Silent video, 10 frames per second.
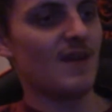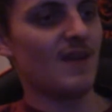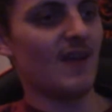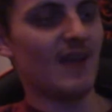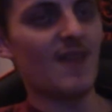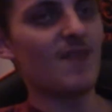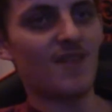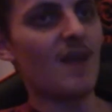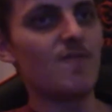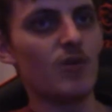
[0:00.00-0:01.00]
Like, in the
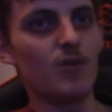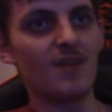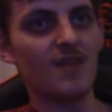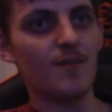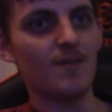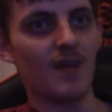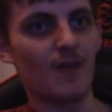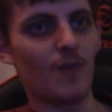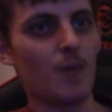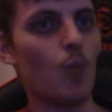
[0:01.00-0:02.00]
same room as him?
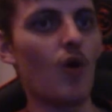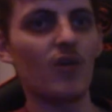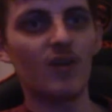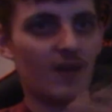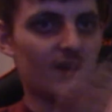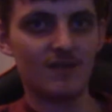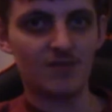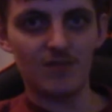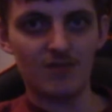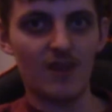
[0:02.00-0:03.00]
Like, when Wong, like,
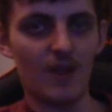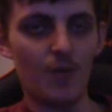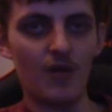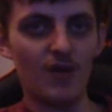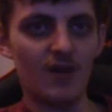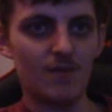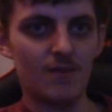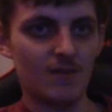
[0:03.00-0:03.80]
teleported him?